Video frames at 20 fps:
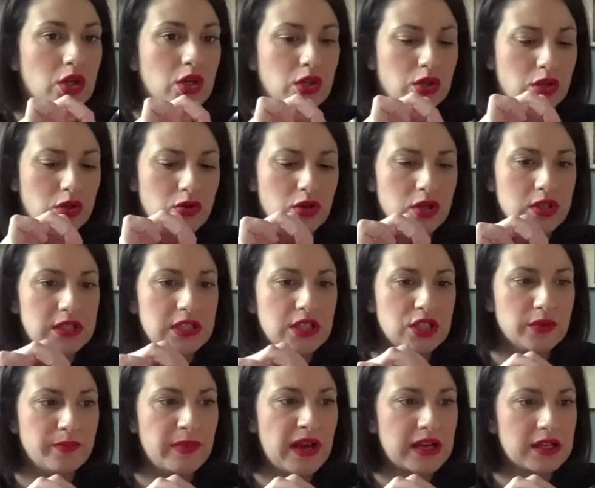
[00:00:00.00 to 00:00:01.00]
the Cross
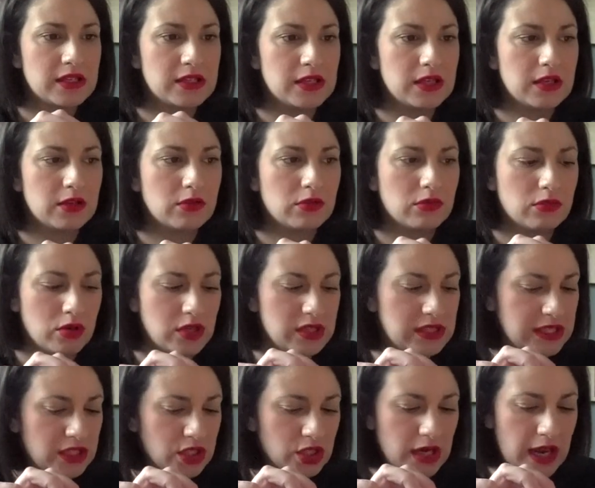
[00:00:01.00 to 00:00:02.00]
Stitch magazine, Cross
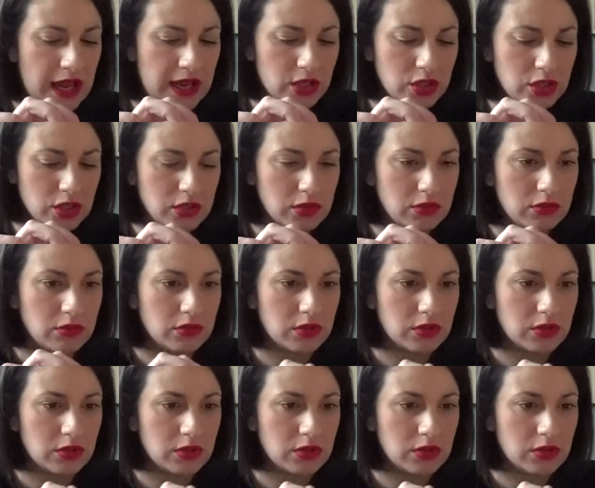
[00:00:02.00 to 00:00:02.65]
Stitch collection,